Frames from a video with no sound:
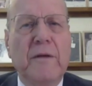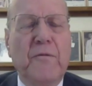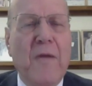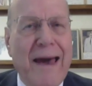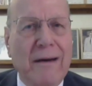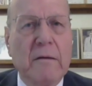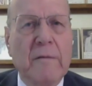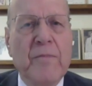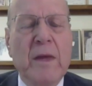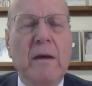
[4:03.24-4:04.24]
the fact
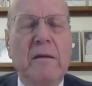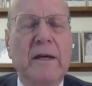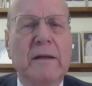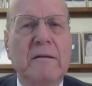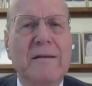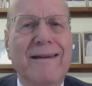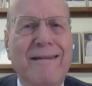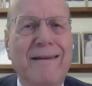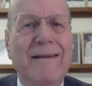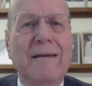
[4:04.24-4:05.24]
that the
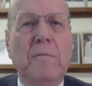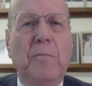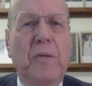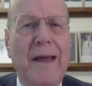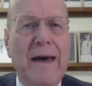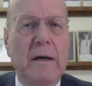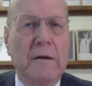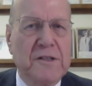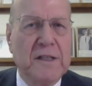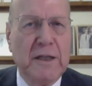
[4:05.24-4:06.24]
key
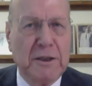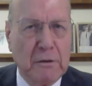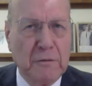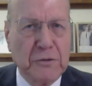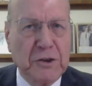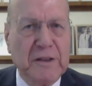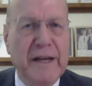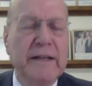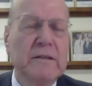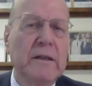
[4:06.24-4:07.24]
players, Secretary of
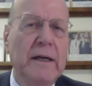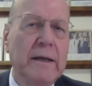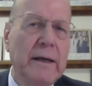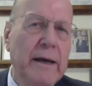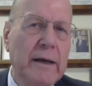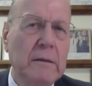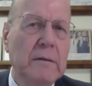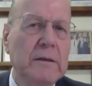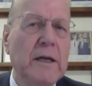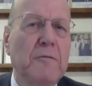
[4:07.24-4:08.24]
State, the head,
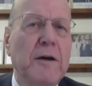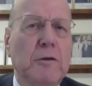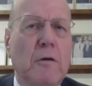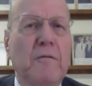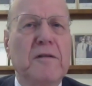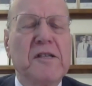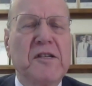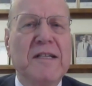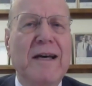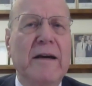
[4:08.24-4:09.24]
the director of the
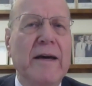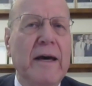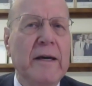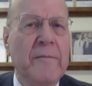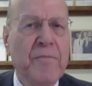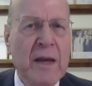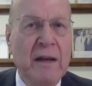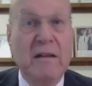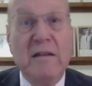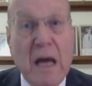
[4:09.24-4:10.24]
CIA,
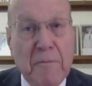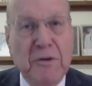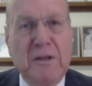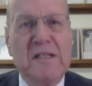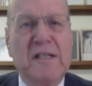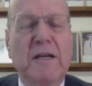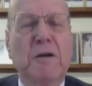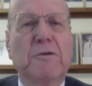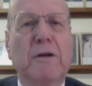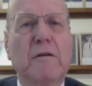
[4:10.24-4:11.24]
the Deputy
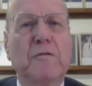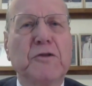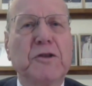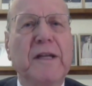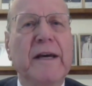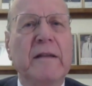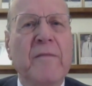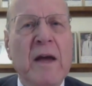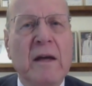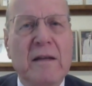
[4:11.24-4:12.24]
Secretary of State,
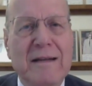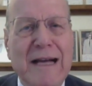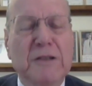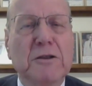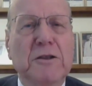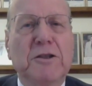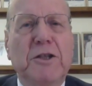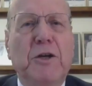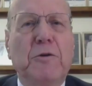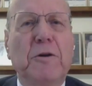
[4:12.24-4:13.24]
the National
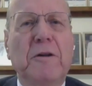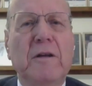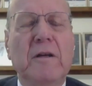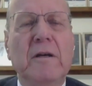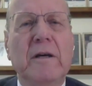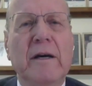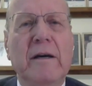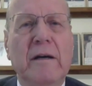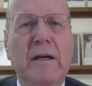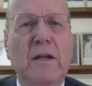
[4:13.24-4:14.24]
Security
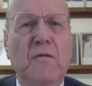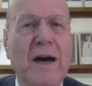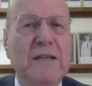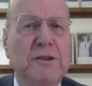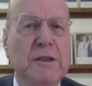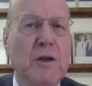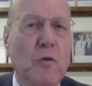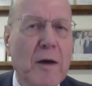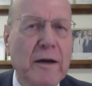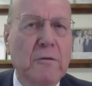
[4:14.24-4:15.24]
uh, Advisor,
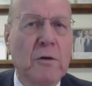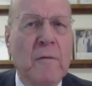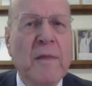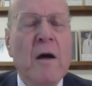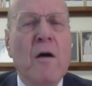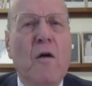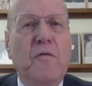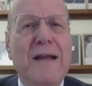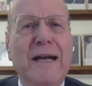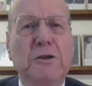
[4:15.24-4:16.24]
Director
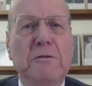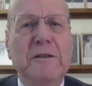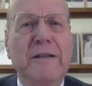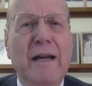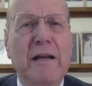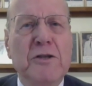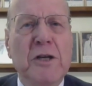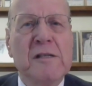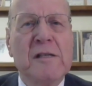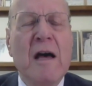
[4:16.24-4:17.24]
of National
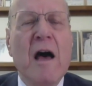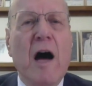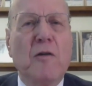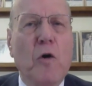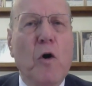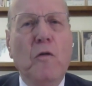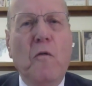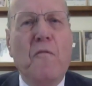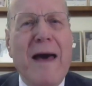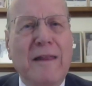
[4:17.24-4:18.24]
Intelligence, are
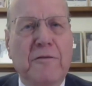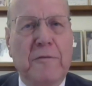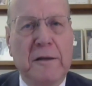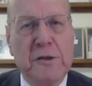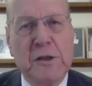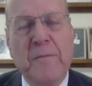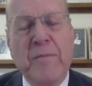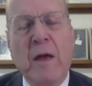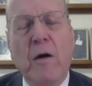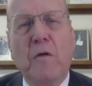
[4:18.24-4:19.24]
all veterans
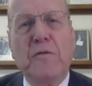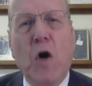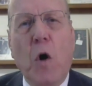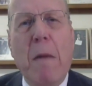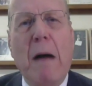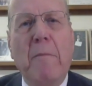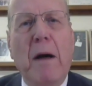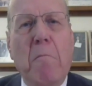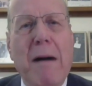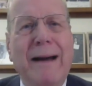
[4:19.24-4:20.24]
of the
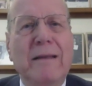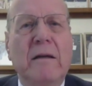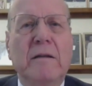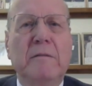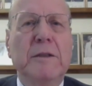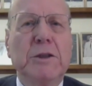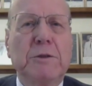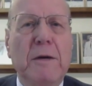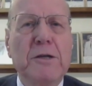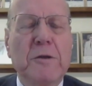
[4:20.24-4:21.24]
Obama Biden
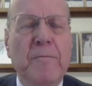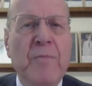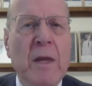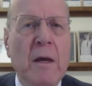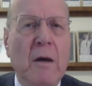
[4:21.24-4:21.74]
administration.